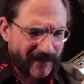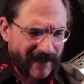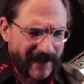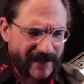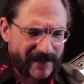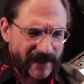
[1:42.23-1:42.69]

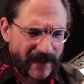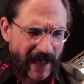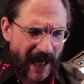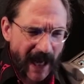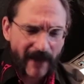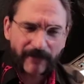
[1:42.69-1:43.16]
is that
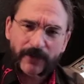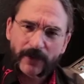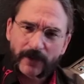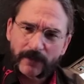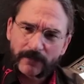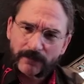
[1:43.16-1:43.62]

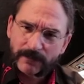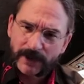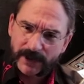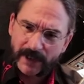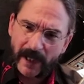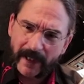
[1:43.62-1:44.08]
after
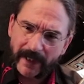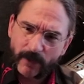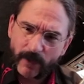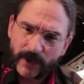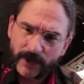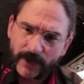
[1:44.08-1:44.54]

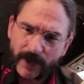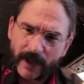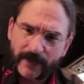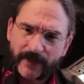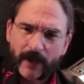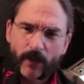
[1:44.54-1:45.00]
deciding whether or
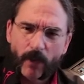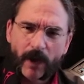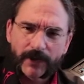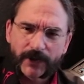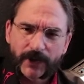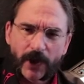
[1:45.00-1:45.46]
not they
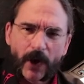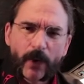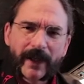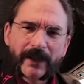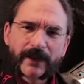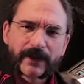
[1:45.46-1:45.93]
want to
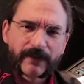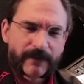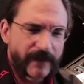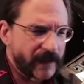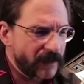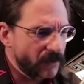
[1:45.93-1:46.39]
go into the
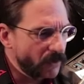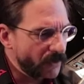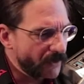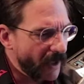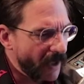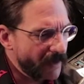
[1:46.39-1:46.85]
vehicle
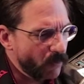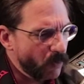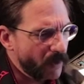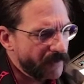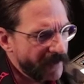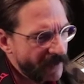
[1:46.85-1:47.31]
or not,
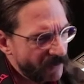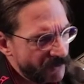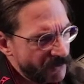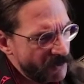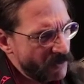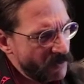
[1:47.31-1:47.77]
what they'll
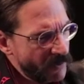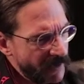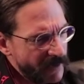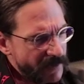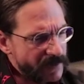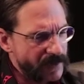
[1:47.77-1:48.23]
do
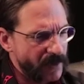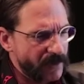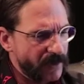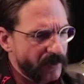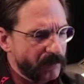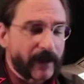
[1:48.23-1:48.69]
is
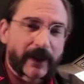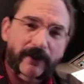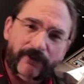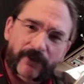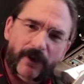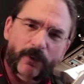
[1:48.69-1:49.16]
they'll break
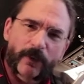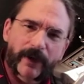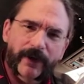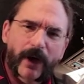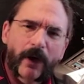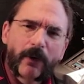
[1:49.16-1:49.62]
the front
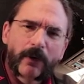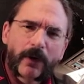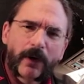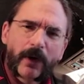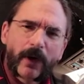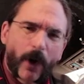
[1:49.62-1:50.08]
window,
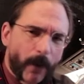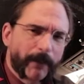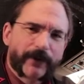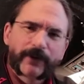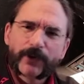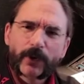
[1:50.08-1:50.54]

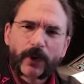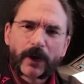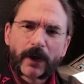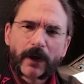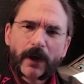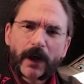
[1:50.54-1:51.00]
open the
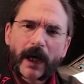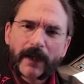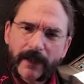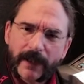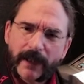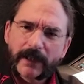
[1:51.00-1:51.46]
door,
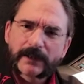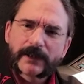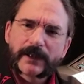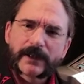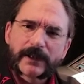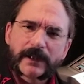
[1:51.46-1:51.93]
and then next
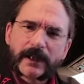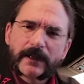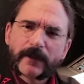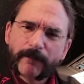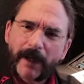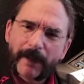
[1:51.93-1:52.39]
to the
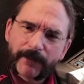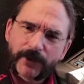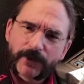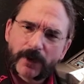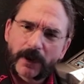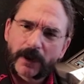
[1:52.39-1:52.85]
seat, they'll pop the
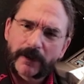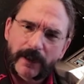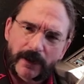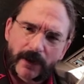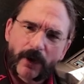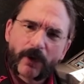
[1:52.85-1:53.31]
trunk and
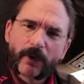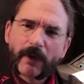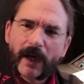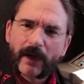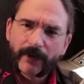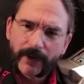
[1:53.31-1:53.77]
then go
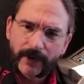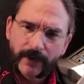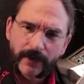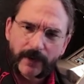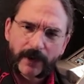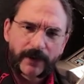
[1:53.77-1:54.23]
around
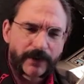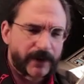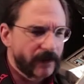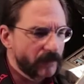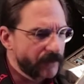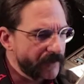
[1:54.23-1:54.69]
and, and
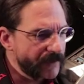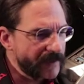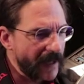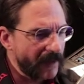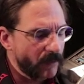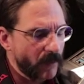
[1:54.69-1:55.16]
deal with it
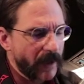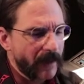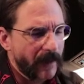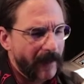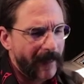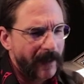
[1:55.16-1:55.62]
that way.
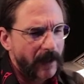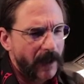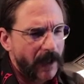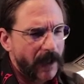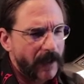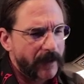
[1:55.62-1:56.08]

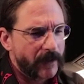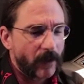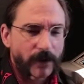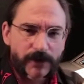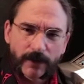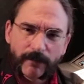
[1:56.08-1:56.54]
Uh, it
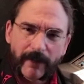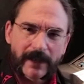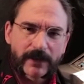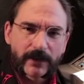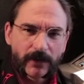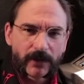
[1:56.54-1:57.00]
also
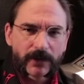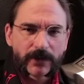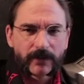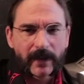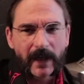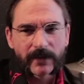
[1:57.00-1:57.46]
makes it look
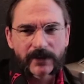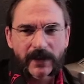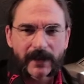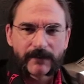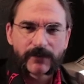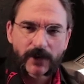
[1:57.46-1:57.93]
to an
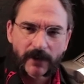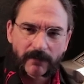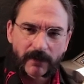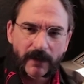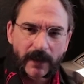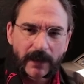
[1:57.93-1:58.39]
outside
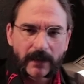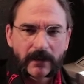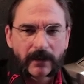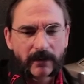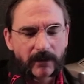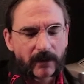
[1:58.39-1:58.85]
observer like,
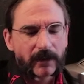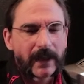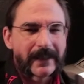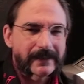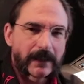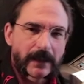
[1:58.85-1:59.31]
you know,
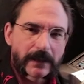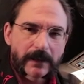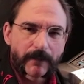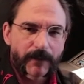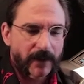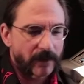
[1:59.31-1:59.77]
less like
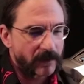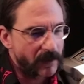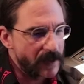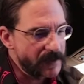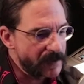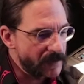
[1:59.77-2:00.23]
something
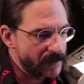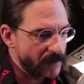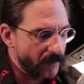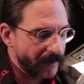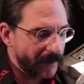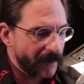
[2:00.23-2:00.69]
crazy is
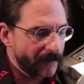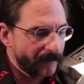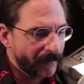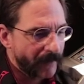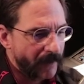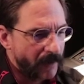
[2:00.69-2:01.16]
going on.
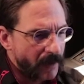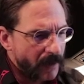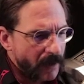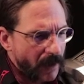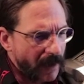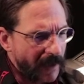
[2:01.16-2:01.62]

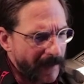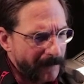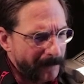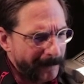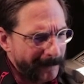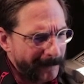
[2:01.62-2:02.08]

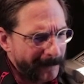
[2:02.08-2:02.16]
Um,